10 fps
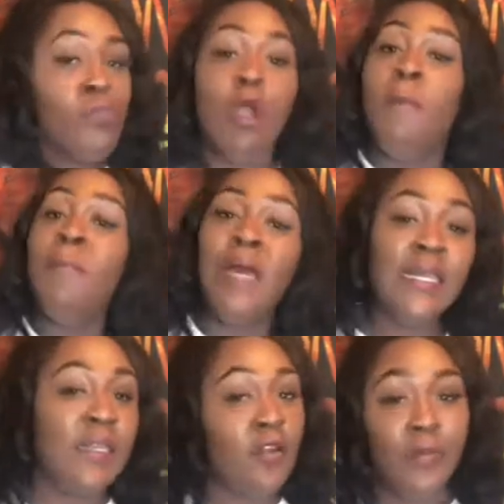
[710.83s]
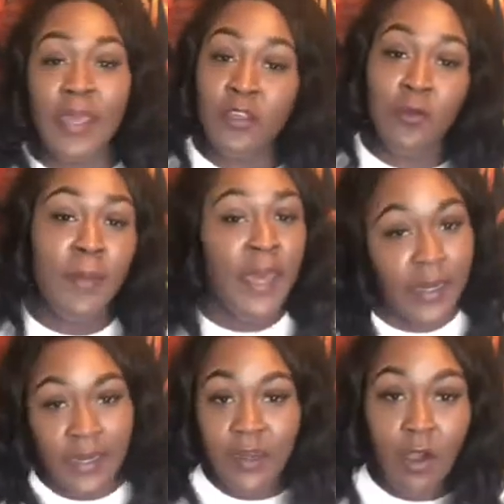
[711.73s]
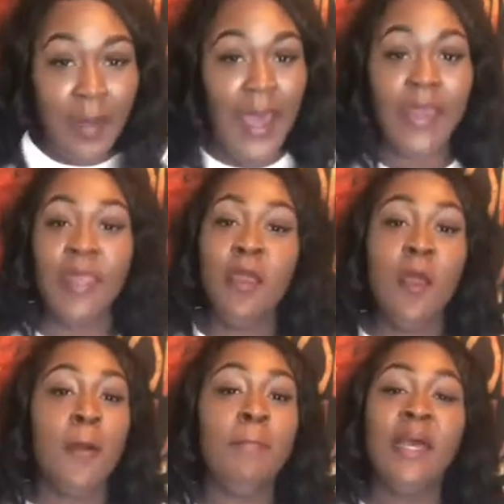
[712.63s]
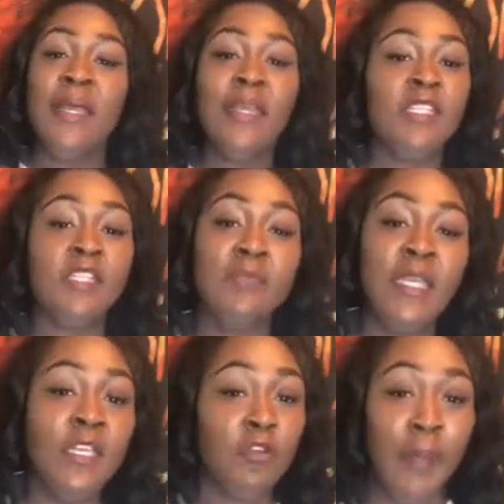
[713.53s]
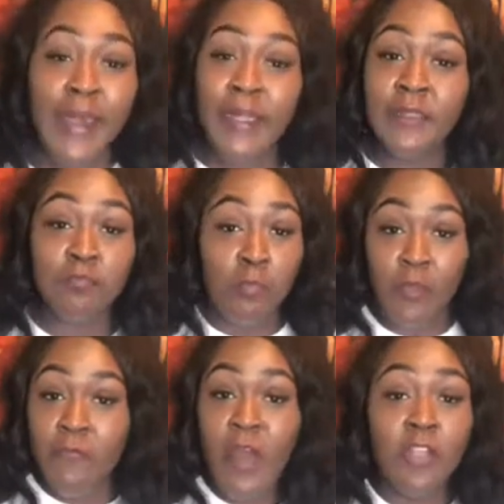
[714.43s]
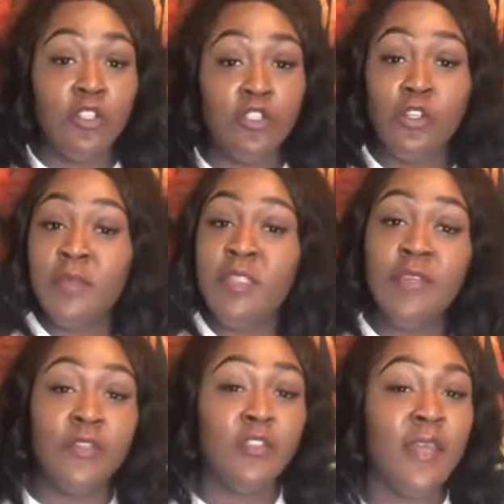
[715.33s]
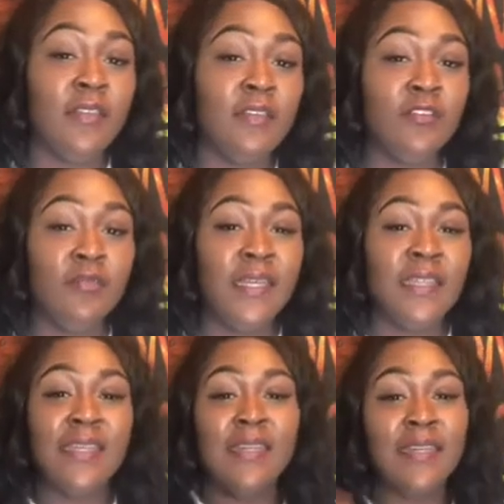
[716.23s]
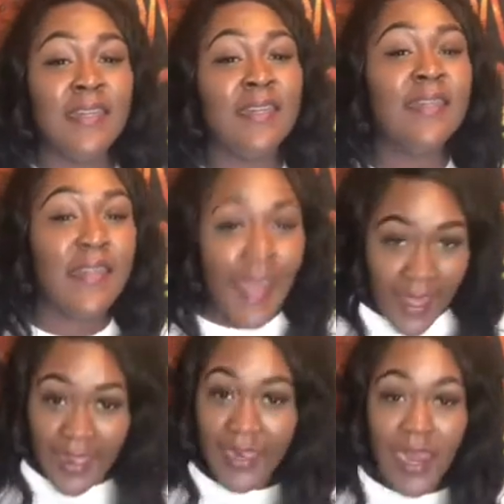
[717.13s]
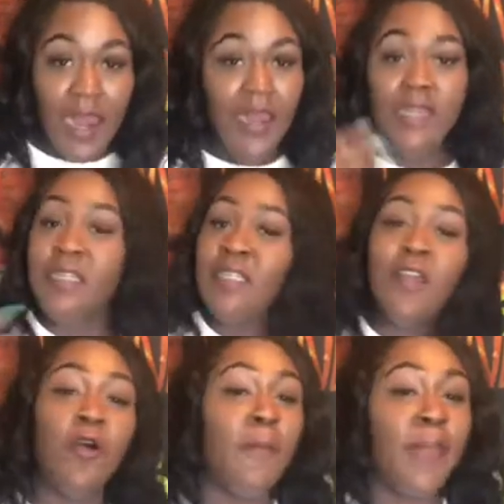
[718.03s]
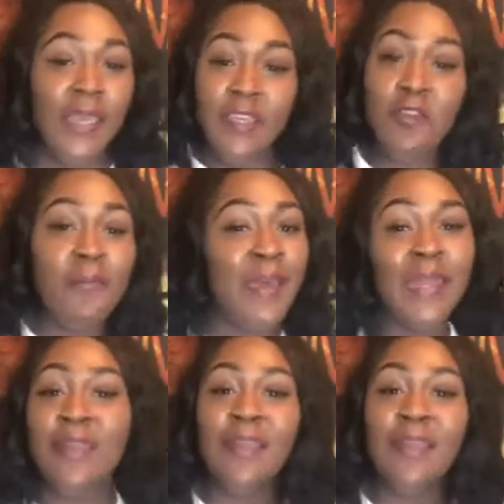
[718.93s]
Money don't make you better than nobody. it just means you might have followed your dreams, did what you had to do, but at the end of the day, it don't make you better than